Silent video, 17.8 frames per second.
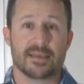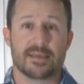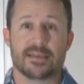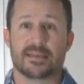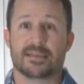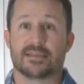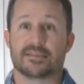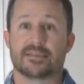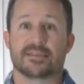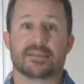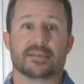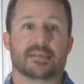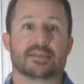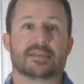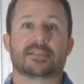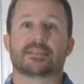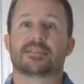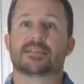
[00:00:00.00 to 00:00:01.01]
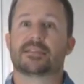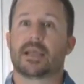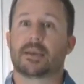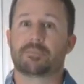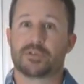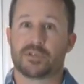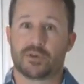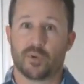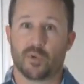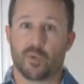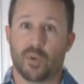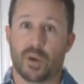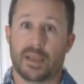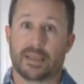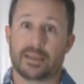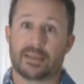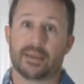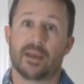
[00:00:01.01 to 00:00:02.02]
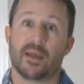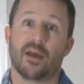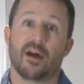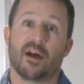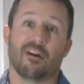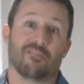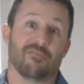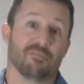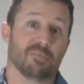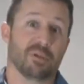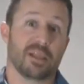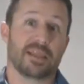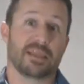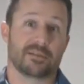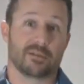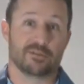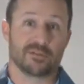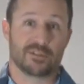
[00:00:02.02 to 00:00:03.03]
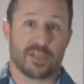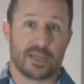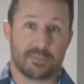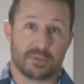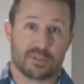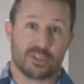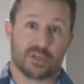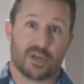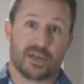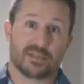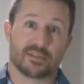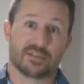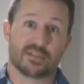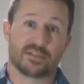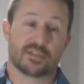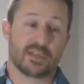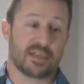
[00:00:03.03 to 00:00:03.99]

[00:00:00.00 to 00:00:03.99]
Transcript: is an exceptional way of playing those type of shots.